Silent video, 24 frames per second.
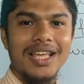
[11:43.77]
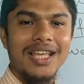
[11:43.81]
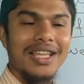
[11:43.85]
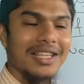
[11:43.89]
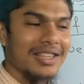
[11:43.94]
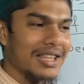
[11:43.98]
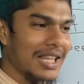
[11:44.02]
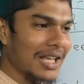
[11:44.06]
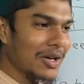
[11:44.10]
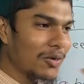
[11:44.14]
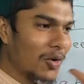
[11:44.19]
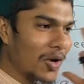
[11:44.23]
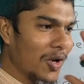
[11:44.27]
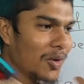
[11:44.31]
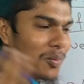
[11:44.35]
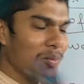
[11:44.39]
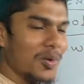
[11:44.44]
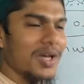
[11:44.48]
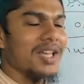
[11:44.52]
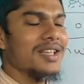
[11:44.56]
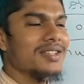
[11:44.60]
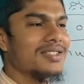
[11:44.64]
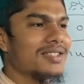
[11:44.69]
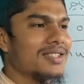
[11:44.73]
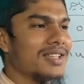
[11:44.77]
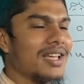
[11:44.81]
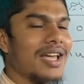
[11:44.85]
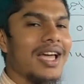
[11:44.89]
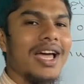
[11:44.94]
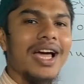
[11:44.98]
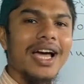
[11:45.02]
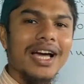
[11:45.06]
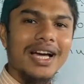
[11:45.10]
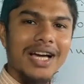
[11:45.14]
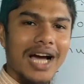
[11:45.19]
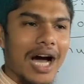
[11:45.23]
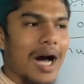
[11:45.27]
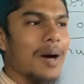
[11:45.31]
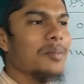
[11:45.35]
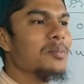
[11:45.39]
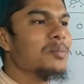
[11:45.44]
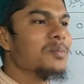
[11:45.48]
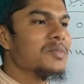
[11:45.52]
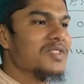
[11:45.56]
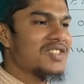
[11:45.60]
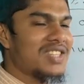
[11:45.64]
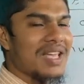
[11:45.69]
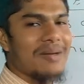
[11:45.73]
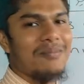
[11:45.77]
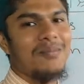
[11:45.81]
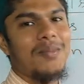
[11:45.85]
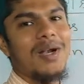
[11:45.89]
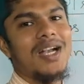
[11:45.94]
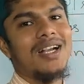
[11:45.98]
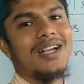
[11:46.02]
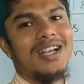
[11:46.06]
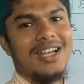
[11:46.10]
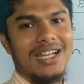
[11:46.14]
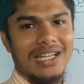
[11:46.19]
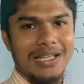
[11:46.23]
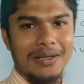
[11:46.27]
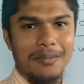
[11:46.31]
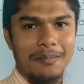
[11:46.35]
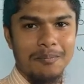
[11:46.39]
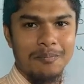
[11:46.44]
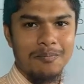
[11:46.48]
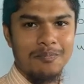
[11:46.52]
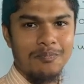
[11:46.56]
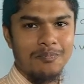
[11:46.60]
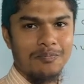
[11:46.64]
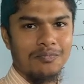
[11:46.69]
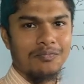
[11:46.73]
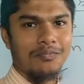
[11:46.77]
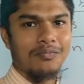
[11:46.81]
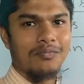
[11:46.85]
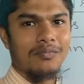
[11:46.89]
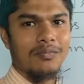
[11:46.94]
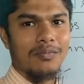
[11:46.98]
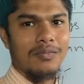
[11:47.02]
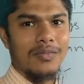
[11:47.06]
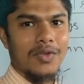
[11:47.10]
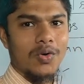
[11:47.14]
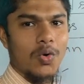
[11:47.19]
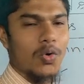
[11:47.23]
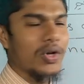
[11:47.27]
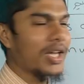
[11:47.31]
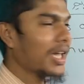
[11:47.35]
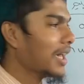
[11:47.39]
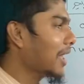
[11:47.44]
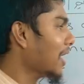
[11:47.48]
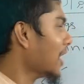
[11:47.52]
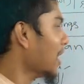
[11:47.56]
They always come separately. Okay.